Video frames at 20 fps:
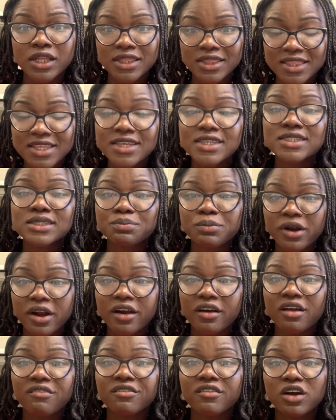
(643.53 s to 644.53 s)
This
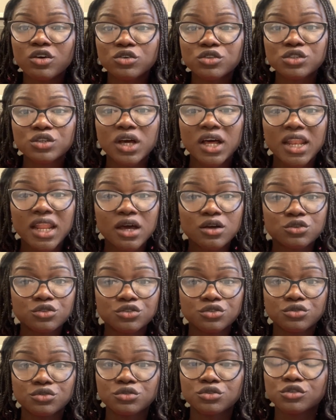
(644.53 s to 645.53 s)
paragraph also allows
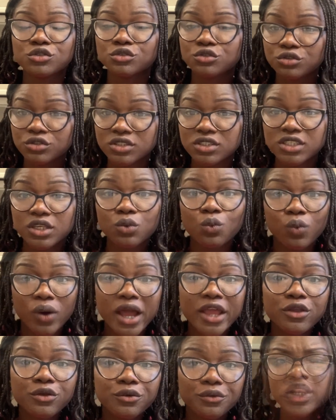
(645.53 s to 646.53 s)
you to say why
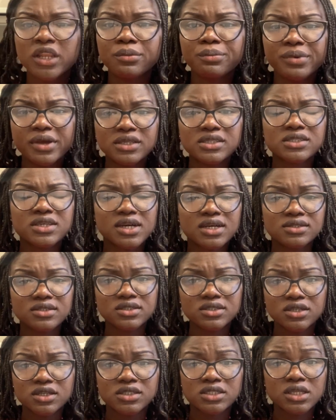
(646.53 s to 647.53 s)
you are the best
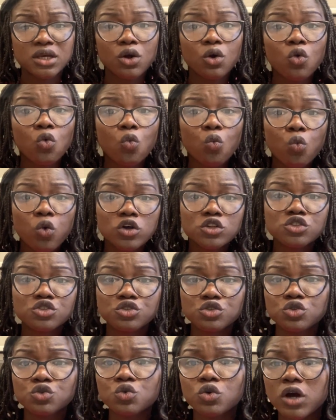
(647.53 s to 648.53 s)
candidates. What do
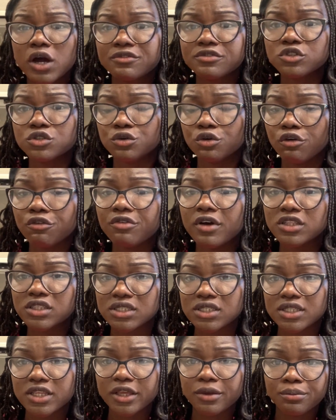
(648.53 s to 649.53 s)
you have to offer to
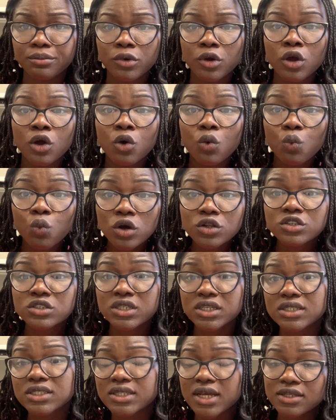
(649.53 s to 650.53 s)
them? What do
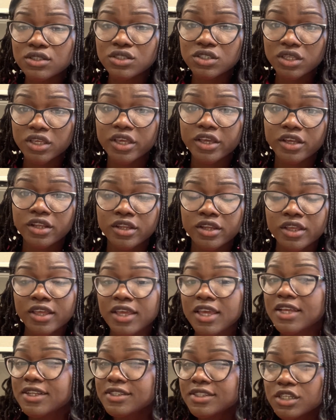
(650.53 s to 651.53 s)
they stand to gain?
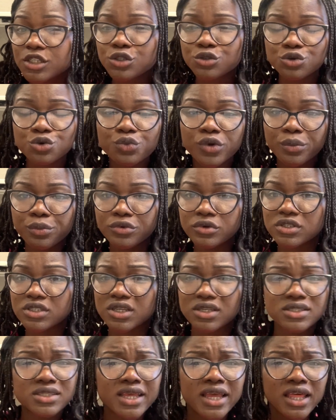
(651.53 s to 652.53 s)
It's a two-way
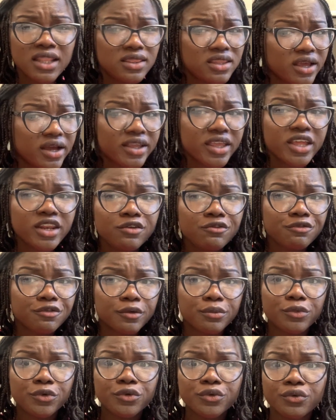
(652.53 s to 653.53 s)
process. They are gaining
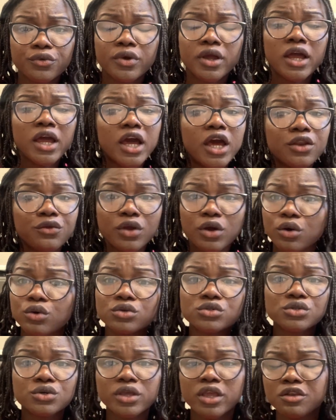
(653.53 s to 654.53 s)
from you, and you're
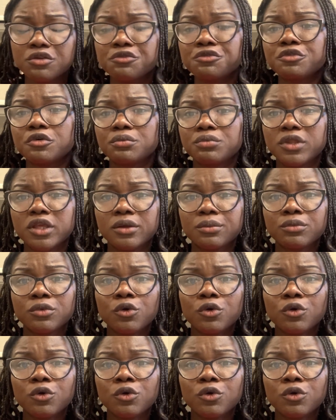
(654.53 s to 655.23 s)
also gaining from them.